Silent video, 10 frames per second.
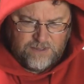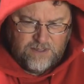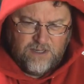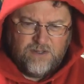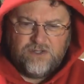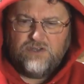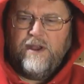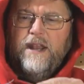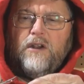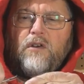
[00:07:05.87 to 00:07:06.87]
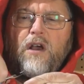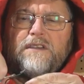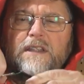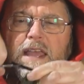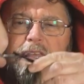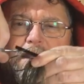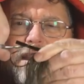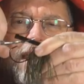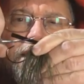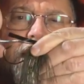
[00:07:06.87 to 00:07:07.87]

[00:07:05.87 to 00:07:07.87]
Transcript: it straight across like